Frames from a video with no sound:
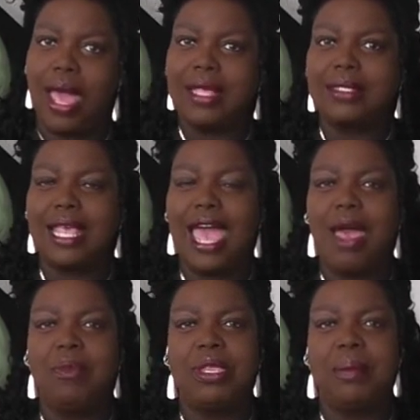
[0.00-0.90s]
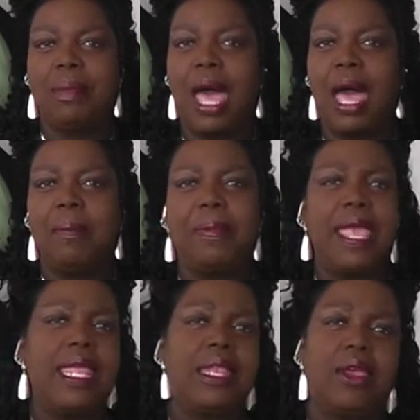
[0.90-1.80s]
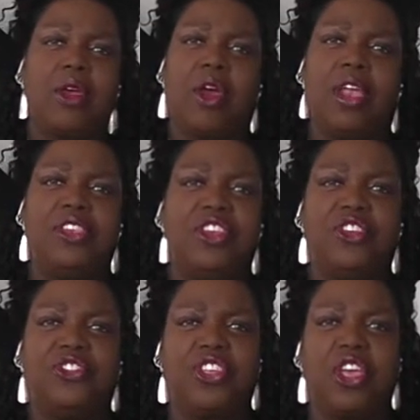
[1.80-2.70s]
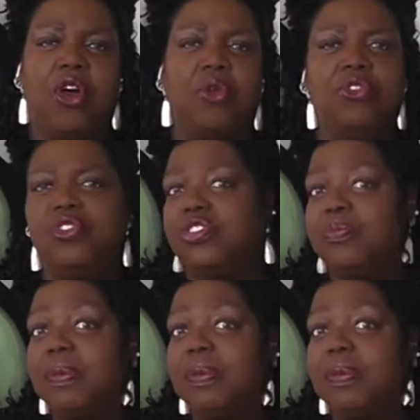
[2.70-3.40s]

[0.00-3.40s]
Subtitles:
outside when your mom planted a garden years ago, you just